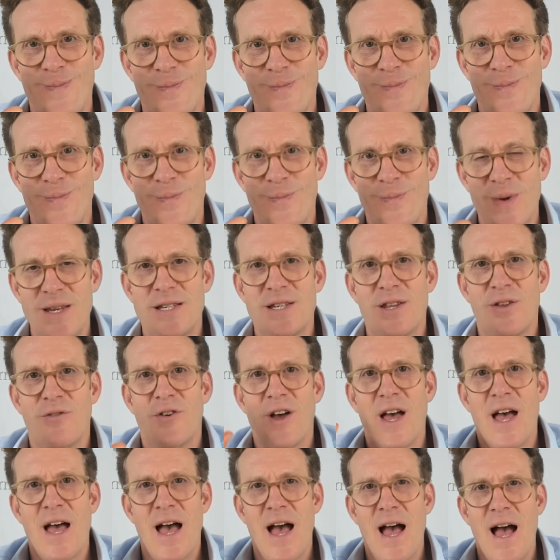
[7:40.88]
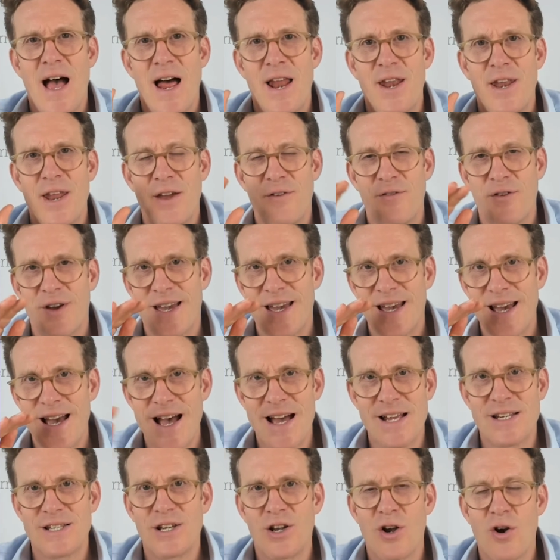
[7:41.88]
been to the vet and they've
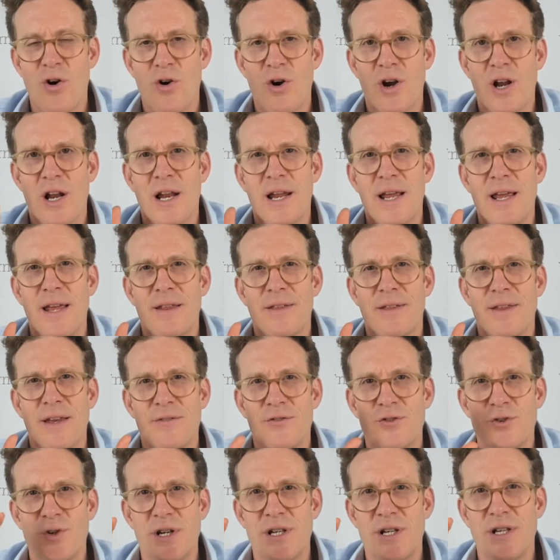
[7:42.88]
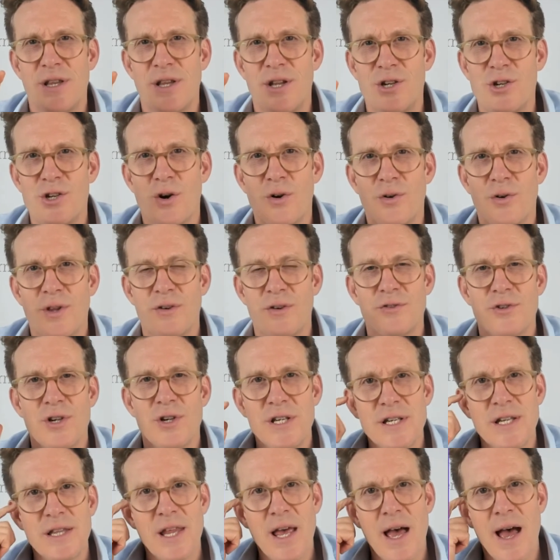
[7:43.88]
treated the dog, they've
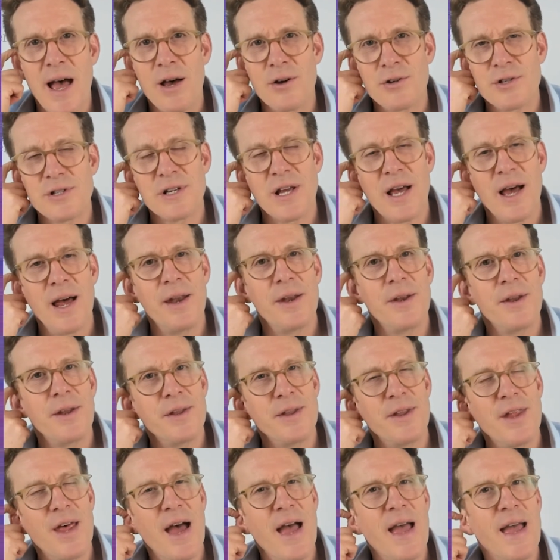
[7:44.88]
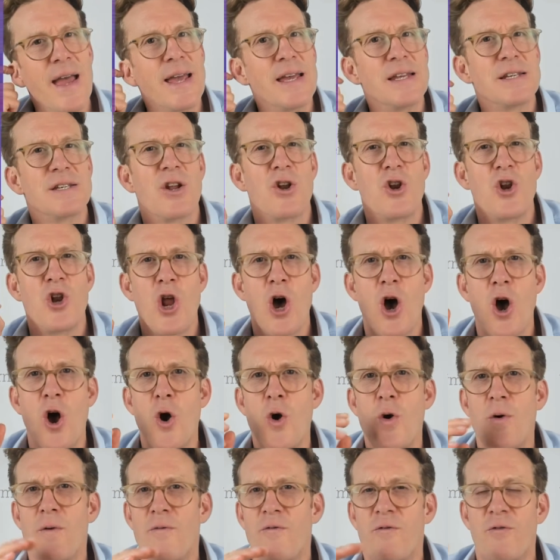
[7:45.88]
treated the house, and there is
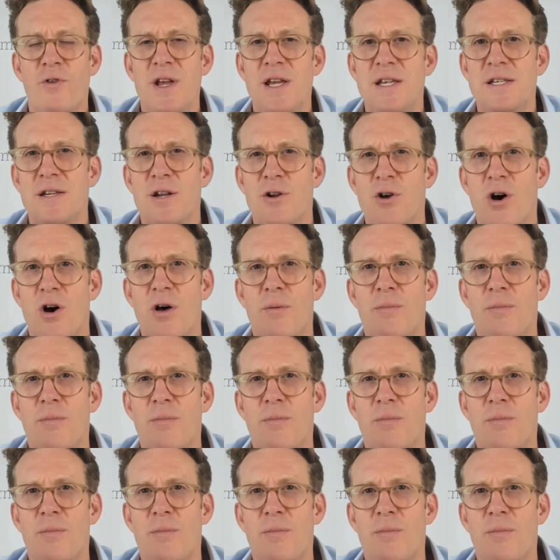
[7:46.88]
no fleas are not